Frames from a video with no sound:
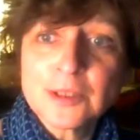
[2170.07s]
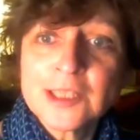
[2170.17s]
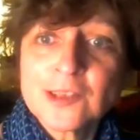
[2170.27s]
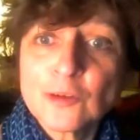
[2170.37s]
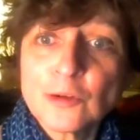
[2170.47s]

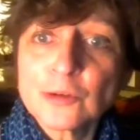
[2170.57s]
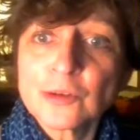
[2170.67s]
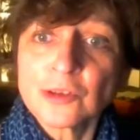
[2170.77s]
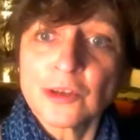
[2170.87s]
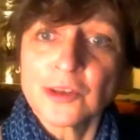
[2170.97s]
It's
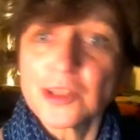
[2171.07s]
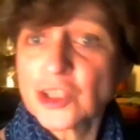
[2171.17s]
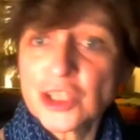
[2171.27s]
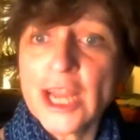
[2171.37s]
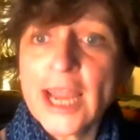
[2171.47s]
also the
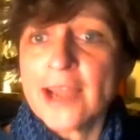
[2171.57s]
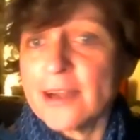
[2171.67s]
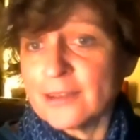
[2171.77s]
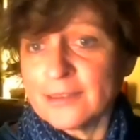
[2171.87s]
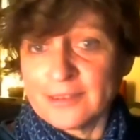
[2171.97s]

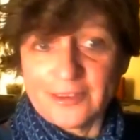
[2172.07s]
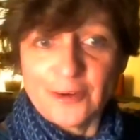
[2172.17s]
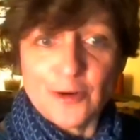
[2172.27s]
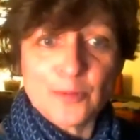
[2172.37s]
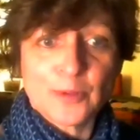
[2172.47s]
chair
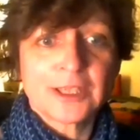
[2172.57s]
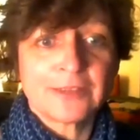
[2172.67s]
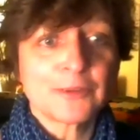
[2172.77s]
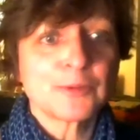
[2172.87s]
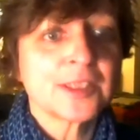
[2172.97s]
or
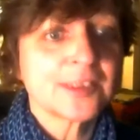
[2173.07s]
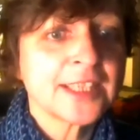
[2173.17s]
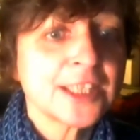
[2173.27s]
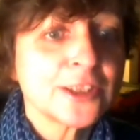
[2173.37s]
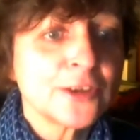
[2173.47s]
whatever we're
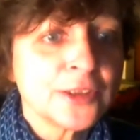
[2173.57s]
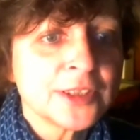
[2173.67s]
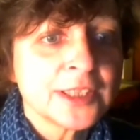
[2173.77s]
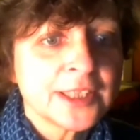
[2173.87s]
sitting on